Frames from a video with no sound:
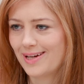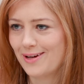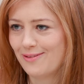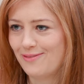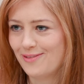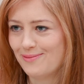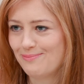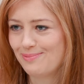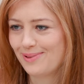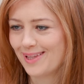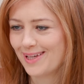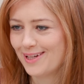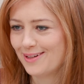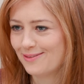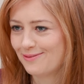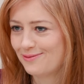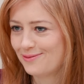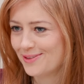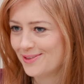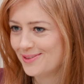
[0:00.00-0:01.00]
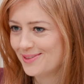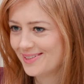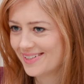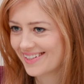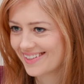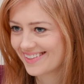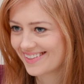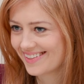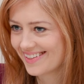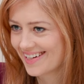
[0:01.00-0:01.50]
out of a plate of food
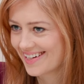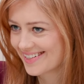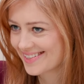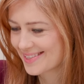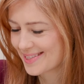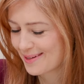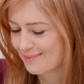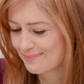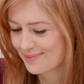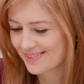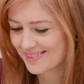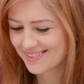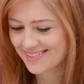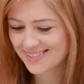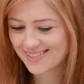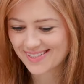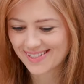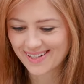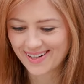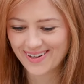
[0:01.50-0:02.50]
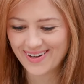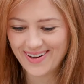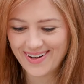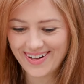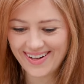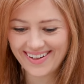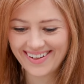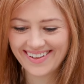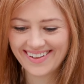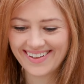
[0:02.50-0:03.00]
at the Last Supper, so
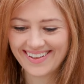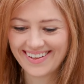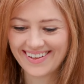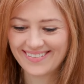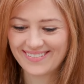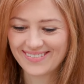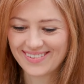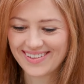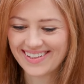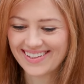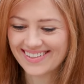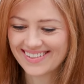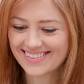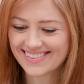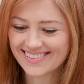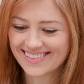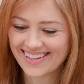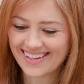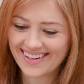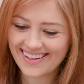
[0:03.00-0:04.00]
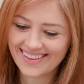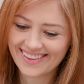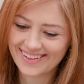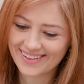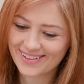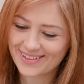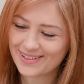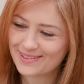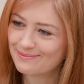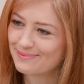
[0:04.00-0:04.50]
I'm gonna say
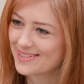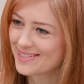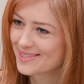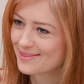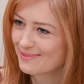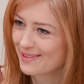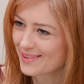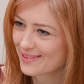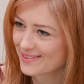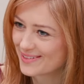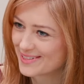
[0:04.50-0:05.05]
there could be some other